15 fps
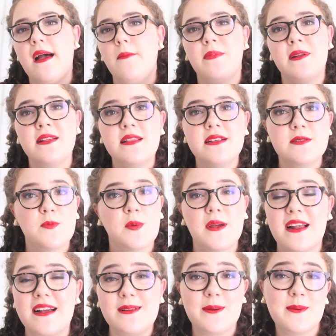But at this
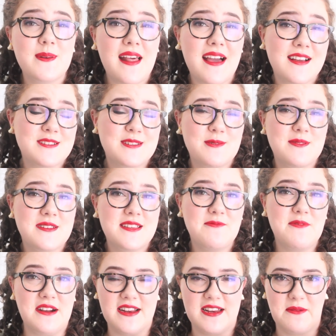point, I don't actually really
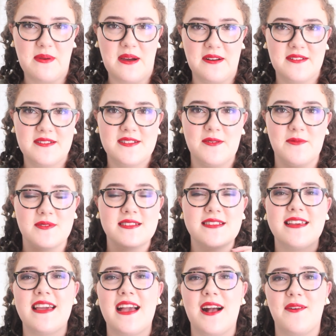want any powder, so we'll
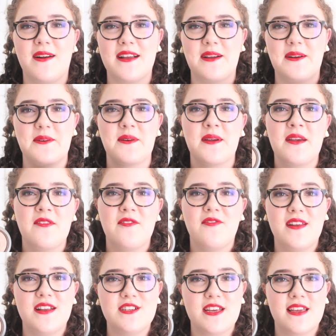see how I go
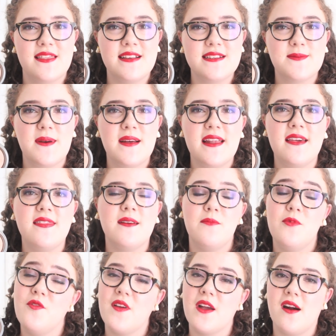finishing this one and then
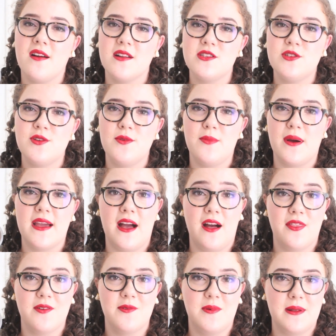moving on to my
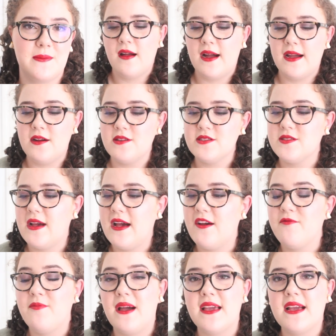other one. I also
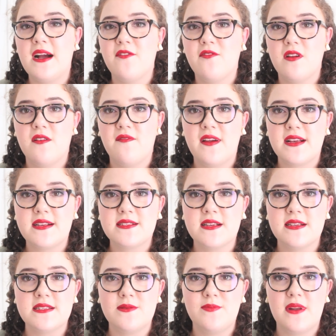have my Cover FX
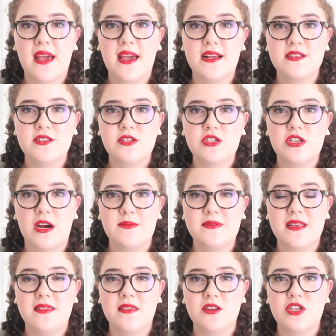Custom Enhancer Drops
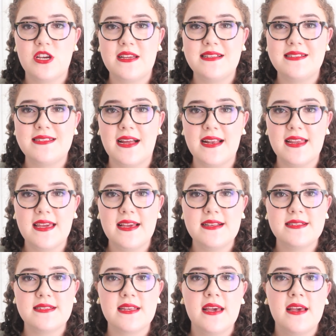in the shade
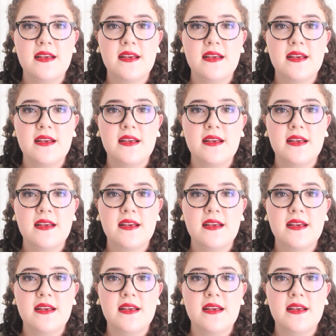Sunkissed.